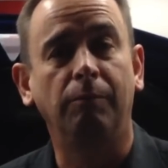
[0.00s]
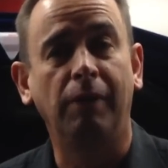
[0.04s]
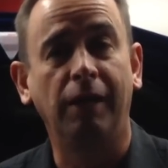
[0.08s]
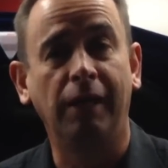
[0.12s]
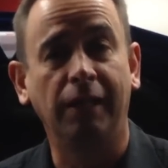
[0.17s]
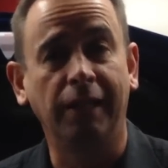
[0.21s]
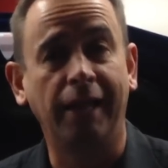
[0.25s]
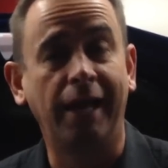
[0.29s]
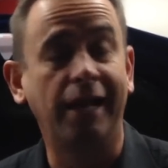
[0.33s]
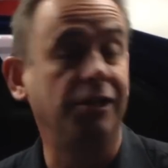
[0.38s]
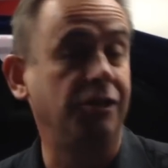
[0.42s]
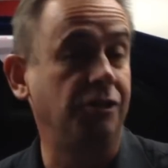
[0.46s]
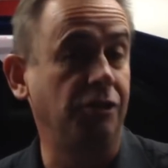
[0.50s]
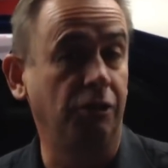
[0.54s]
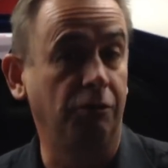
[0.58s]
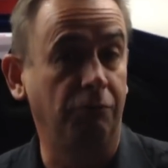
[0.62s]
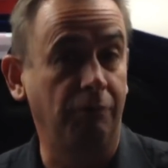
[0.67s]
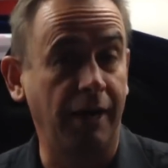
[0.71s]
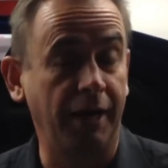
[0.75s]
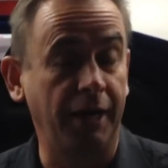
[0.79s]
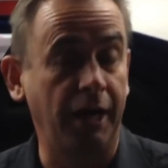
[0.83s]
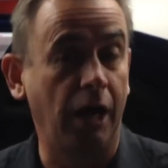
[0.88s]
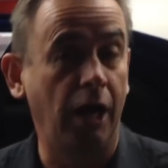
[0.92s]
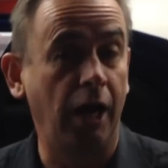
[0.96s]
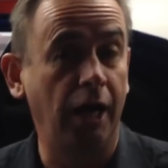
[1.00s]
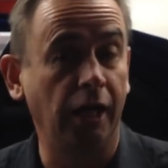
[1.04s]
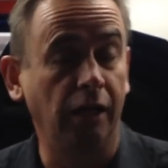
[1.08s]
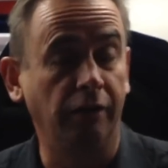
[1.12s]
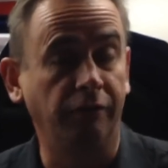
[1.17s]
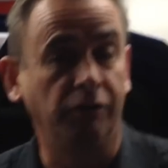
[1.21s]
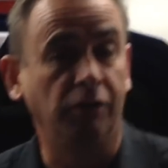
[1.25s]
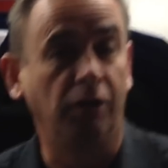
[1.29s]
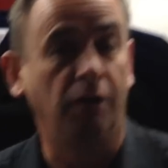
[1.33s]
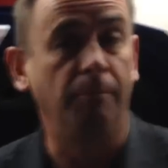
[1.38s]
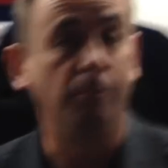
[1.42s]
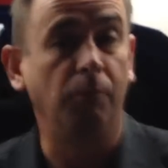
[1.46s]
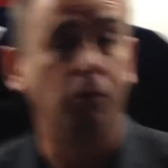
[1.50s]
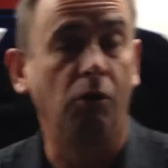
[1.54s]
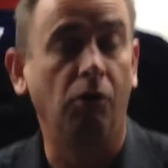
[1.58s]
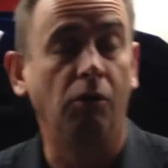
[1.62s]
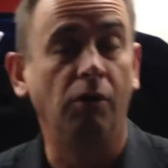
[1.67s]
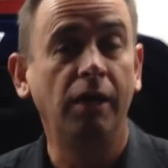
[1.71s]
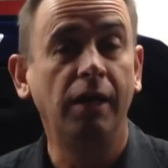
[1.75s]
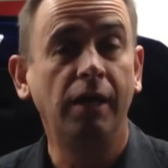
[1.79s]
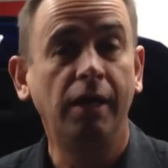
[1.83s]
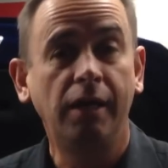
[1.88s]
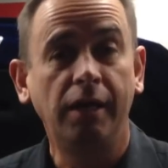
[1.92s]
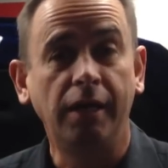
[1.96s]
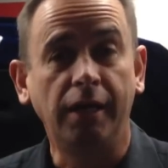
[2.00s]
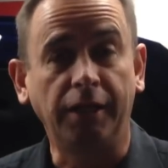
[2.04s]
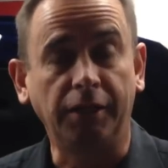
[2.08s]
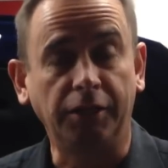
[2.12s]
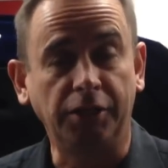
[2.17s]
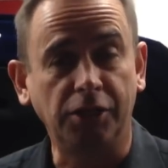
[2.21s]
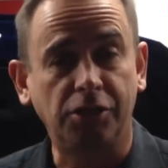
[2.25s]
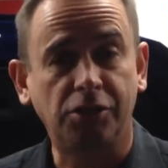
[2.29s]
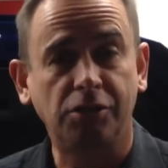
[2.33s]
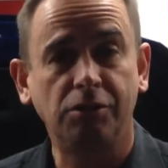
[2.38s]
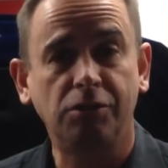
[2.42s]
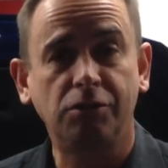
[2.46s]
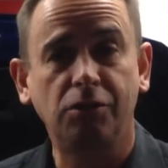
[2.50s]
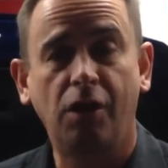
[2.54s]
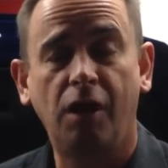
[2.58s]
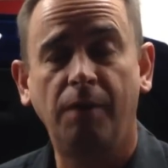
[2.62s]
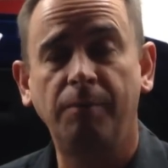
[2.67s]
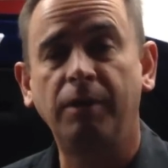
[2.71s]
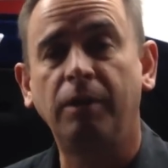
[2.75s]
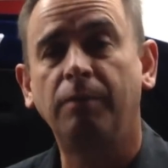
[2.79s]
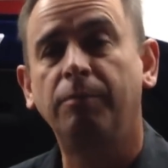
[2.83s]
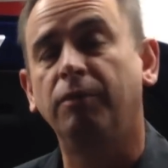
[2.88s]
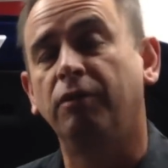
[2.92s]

allows you to run a hell of a lot more ignition timing,